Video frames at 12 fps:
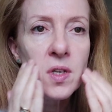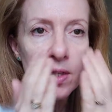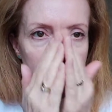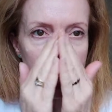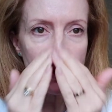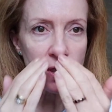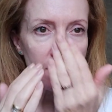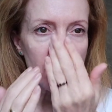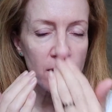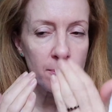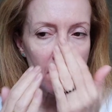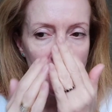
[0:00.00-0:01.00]
You don't need
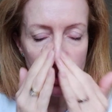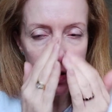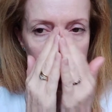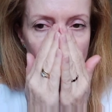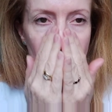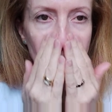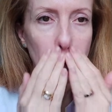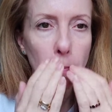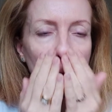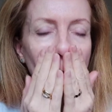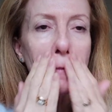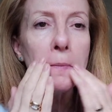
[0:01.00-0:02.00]
very much,
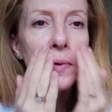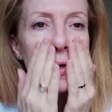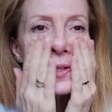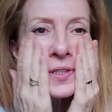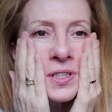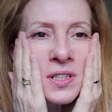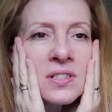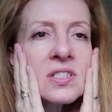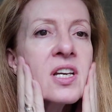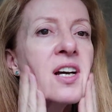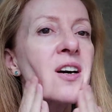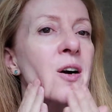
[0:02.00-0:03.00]
but it does
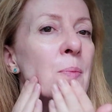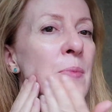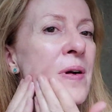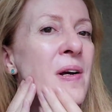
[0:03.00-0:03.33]
help